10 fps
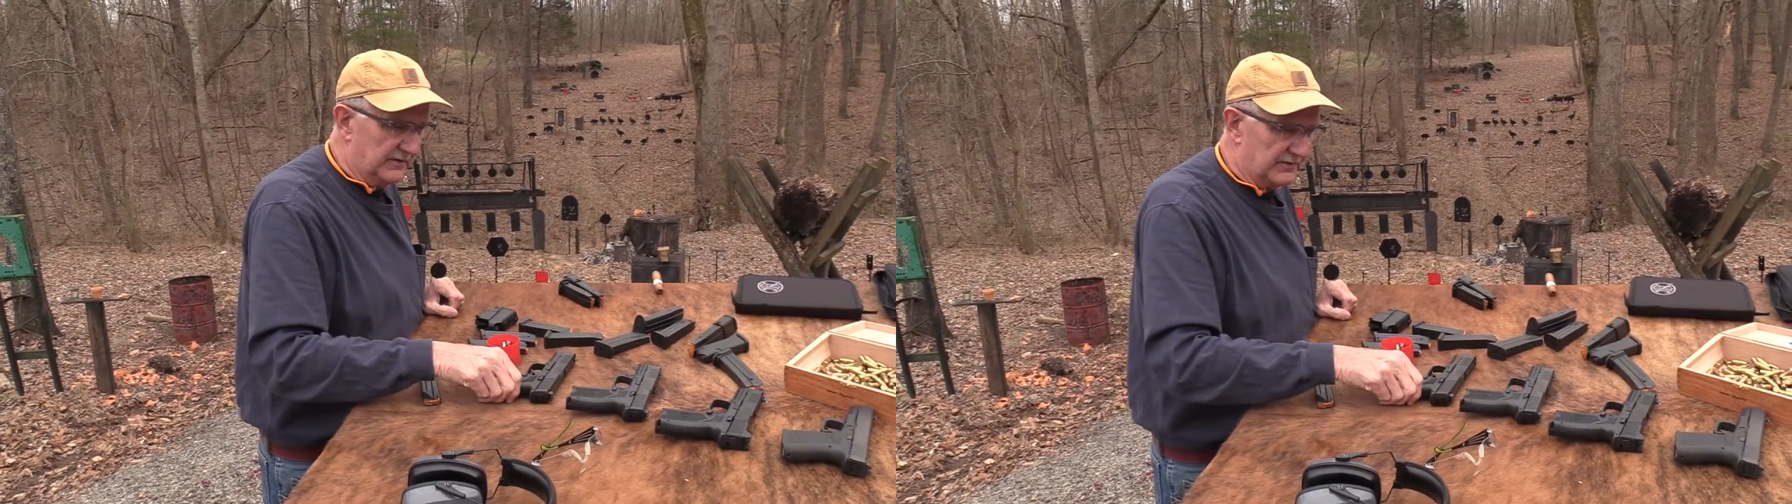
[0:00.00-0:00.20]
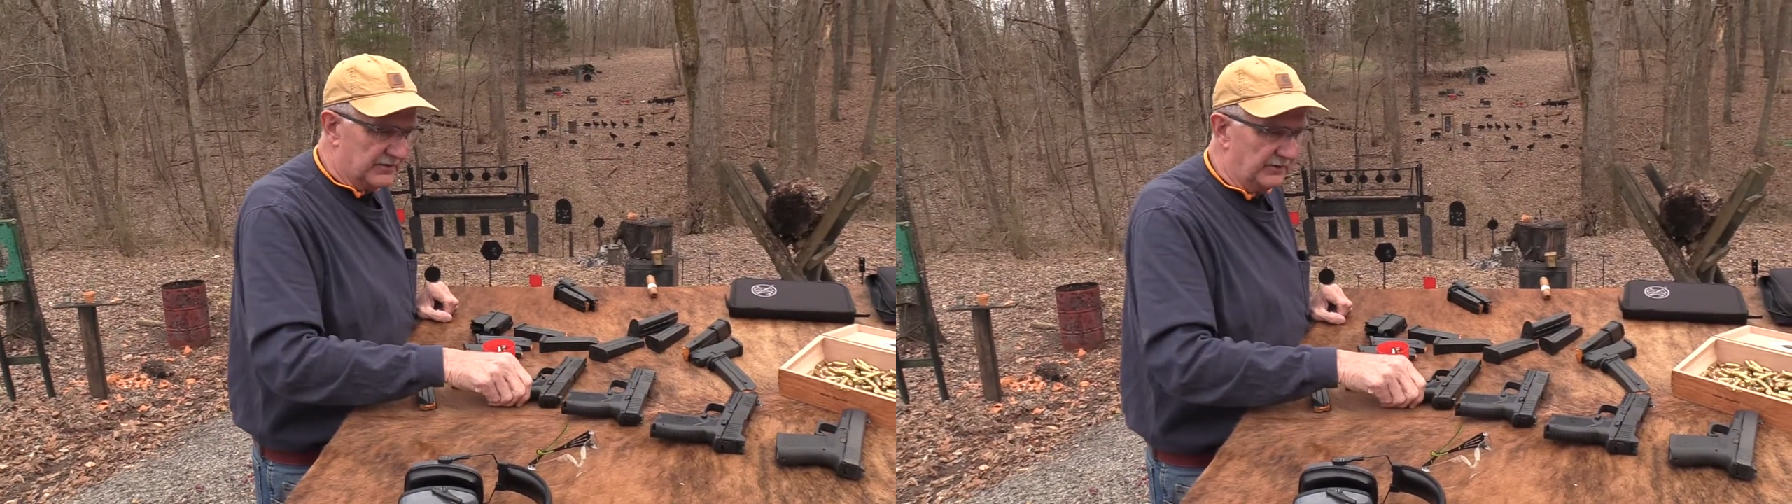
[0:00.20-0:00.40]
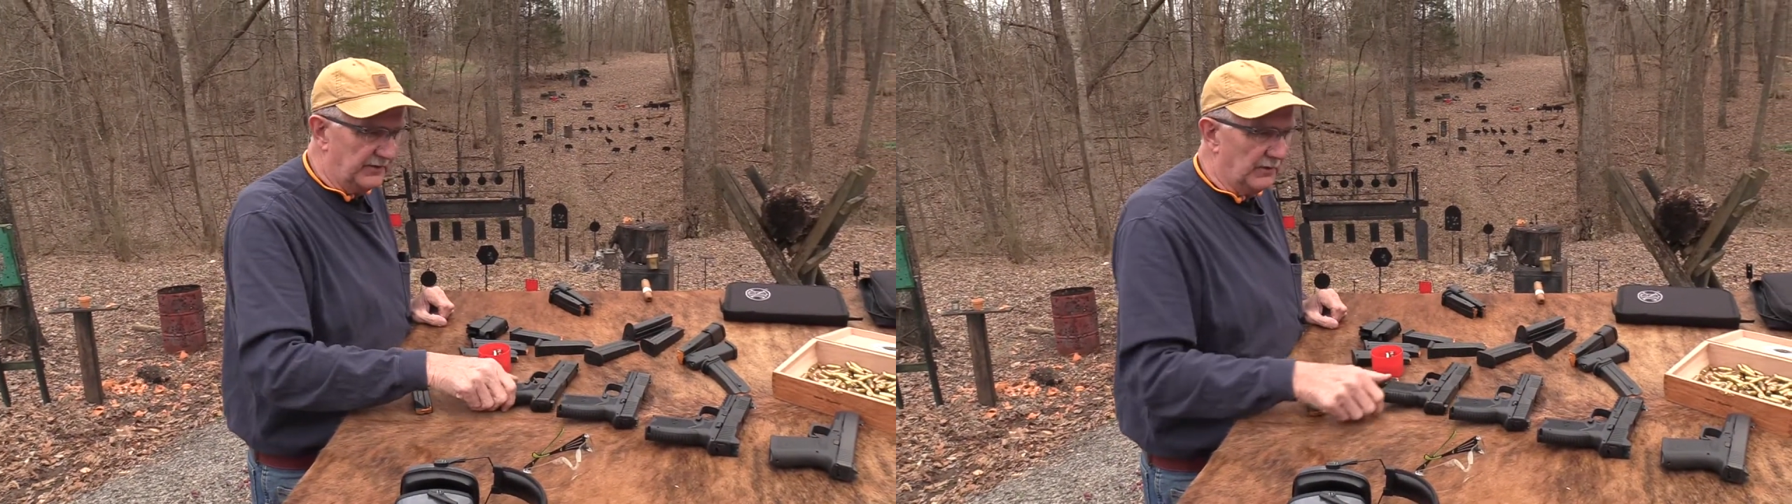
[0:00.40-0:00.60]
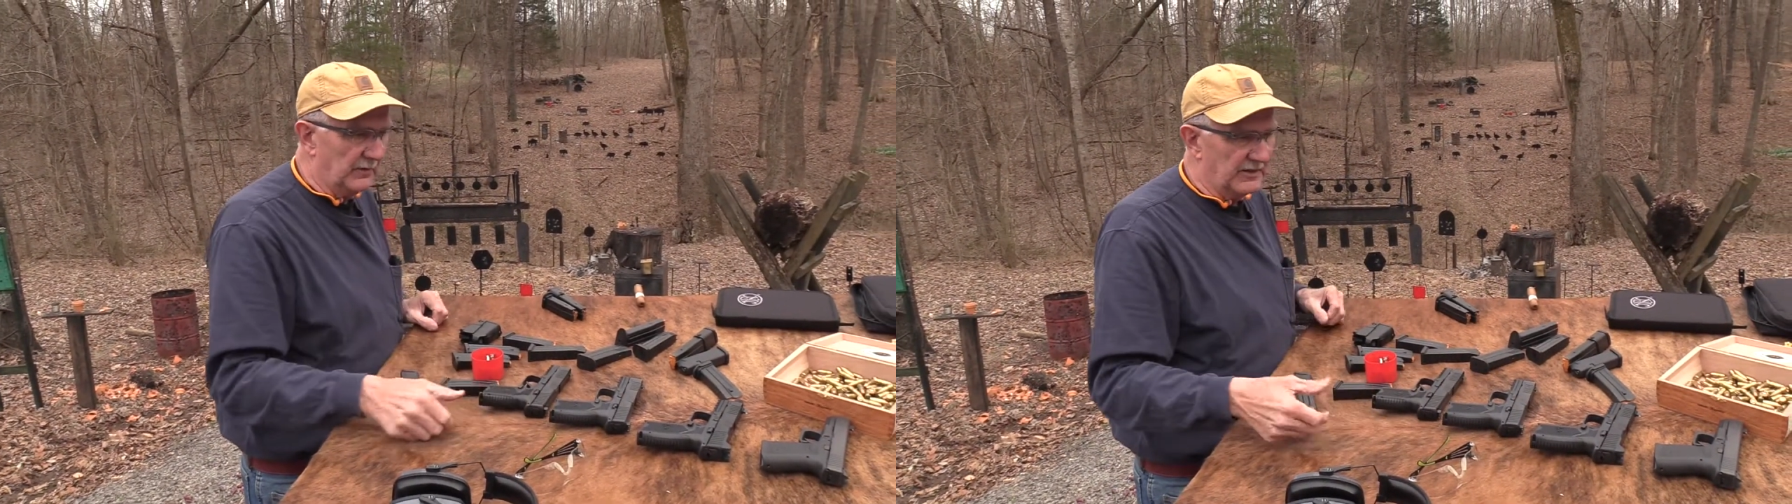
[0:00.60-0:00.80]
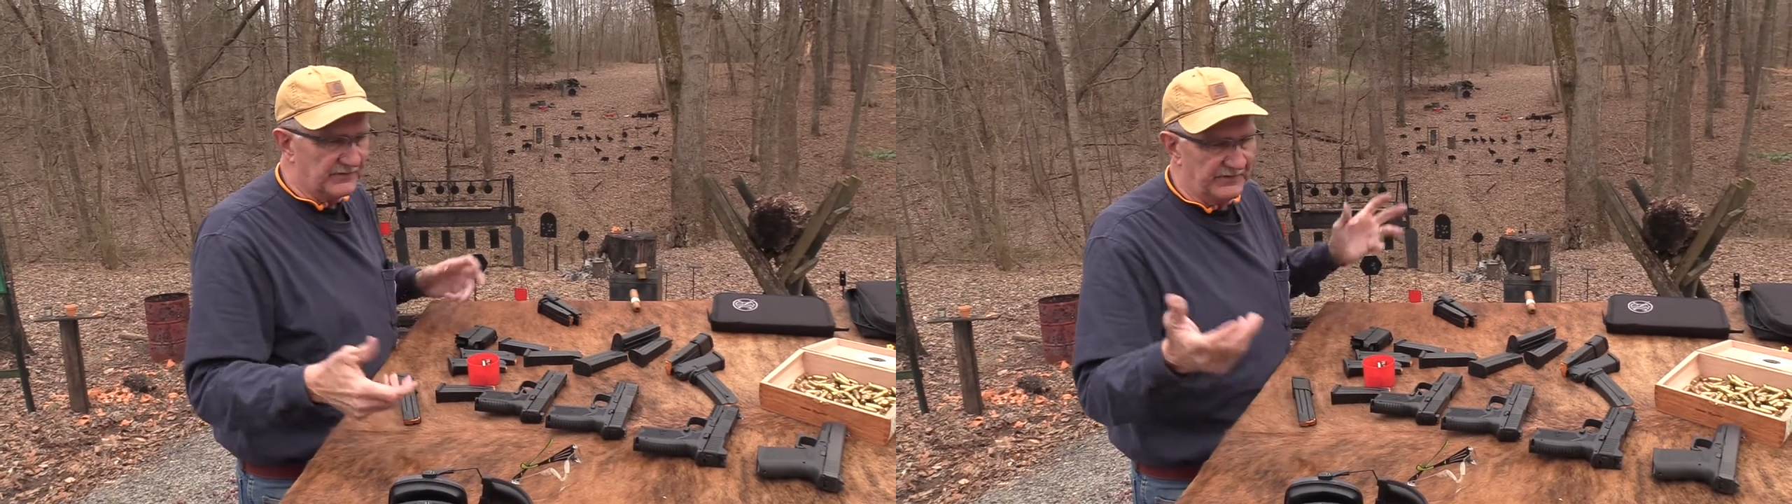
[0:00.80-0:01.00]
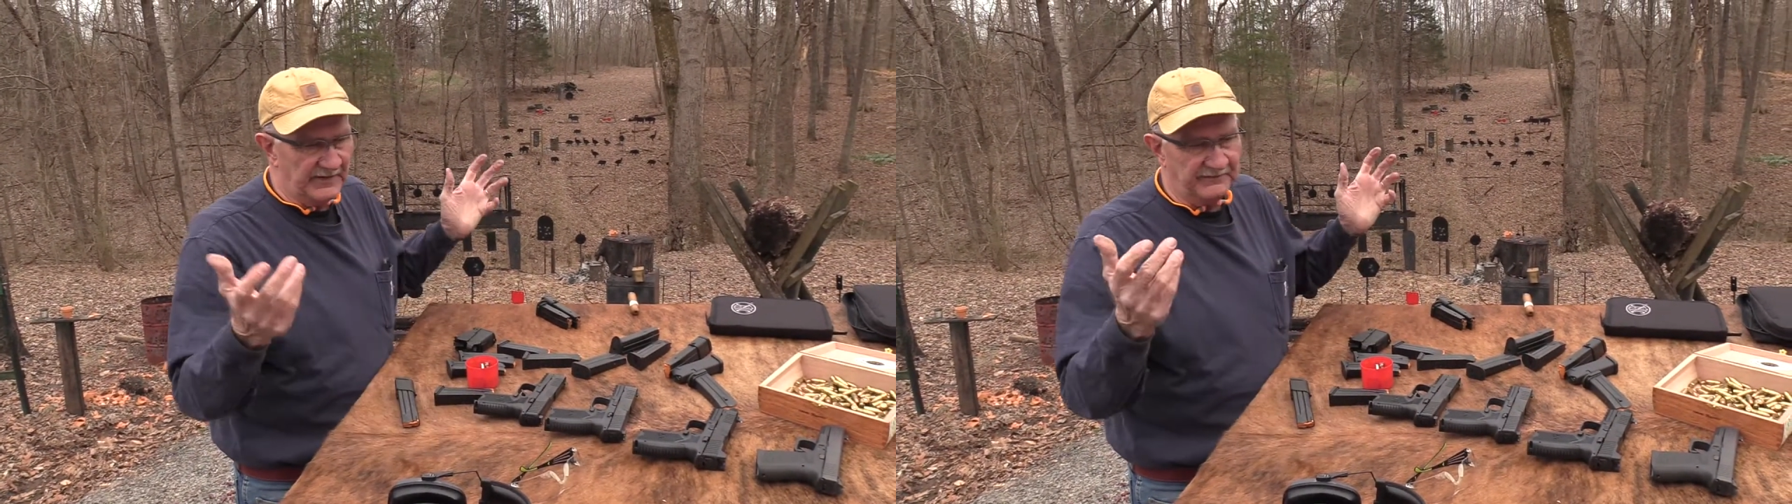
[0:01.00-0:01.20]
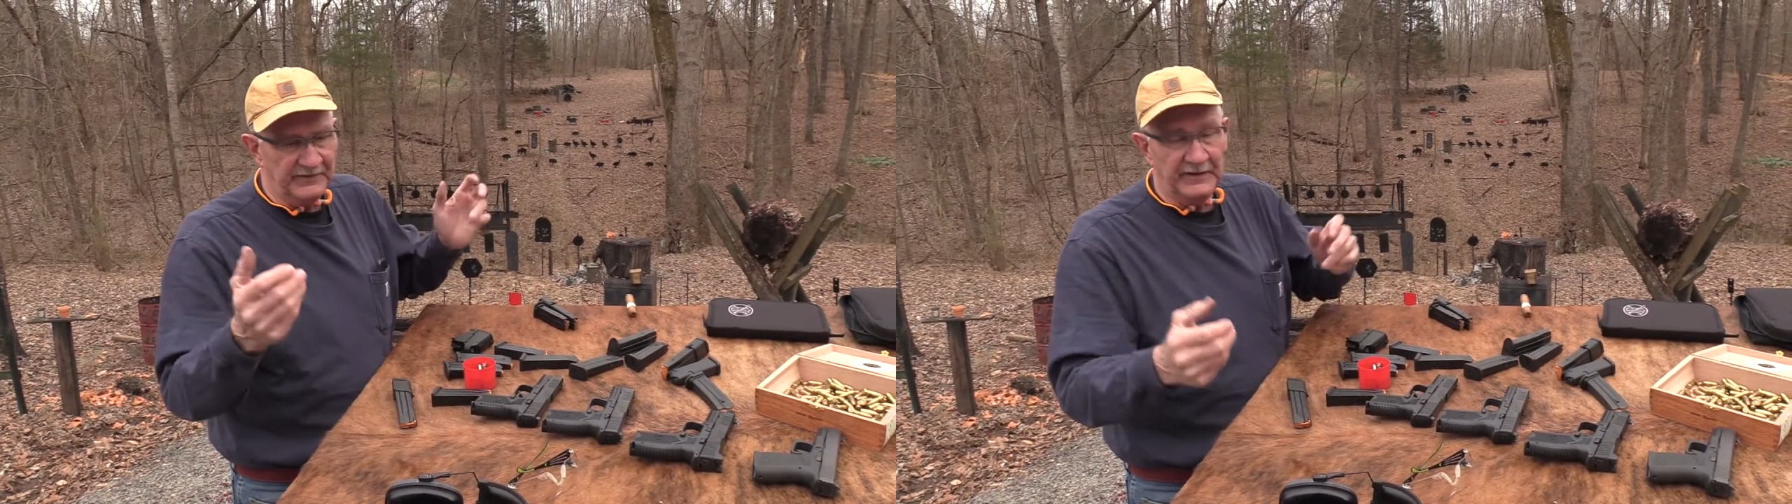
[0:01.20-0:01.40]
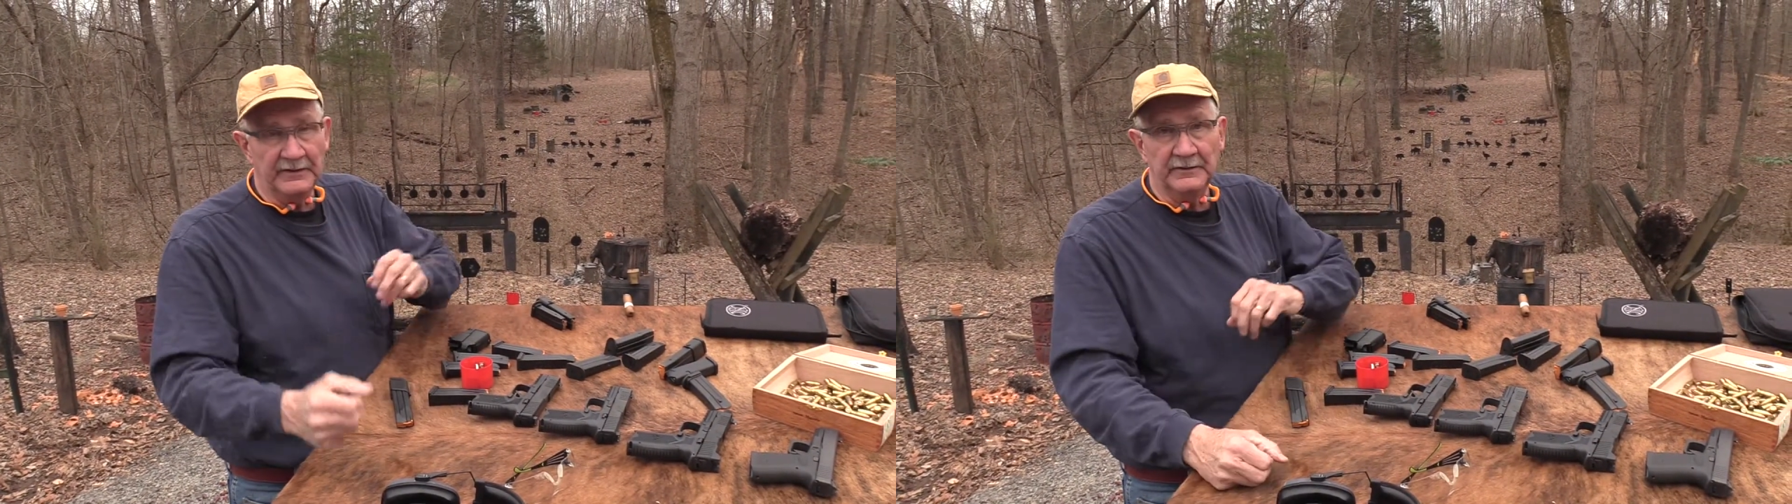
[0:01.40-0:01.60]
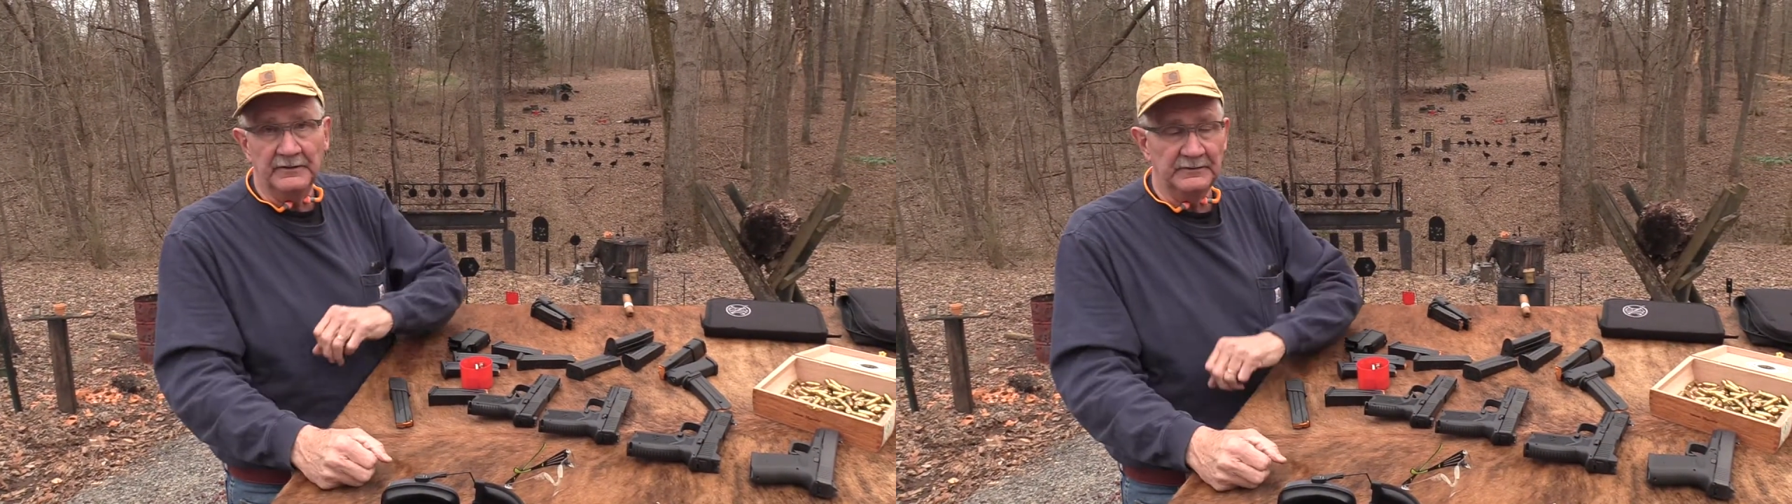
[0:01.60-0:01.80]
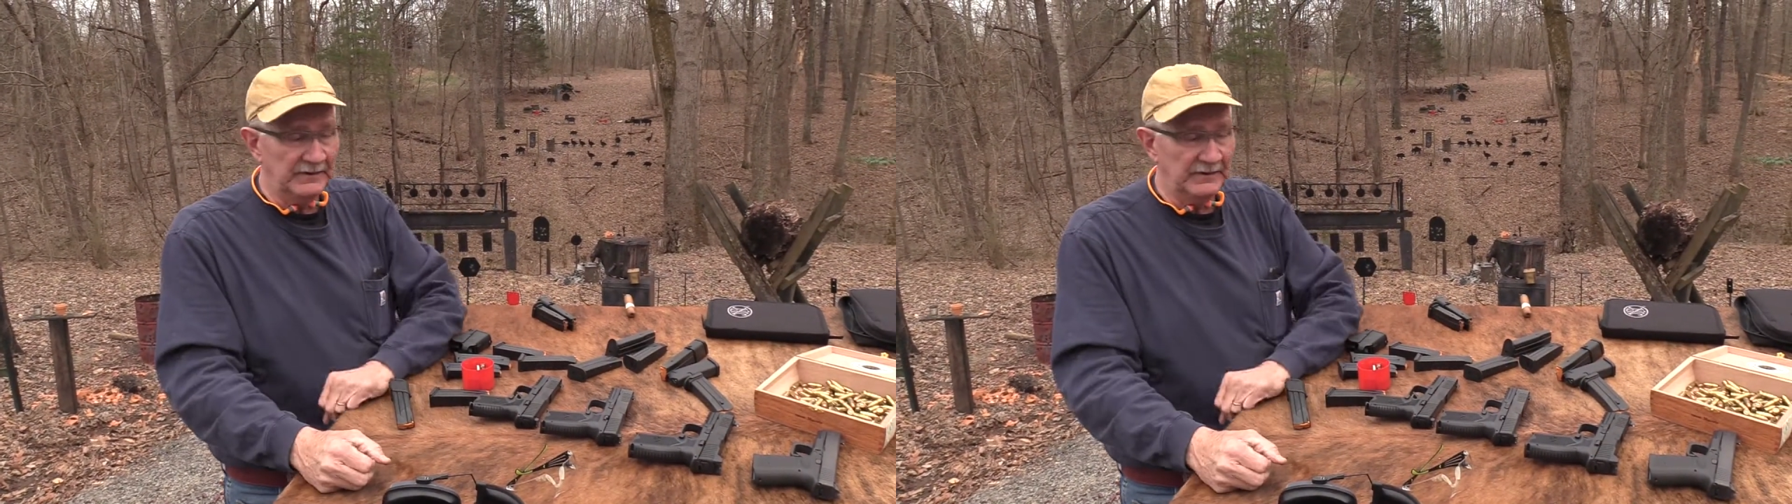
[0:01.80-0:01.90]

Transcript: So you can watch for that video.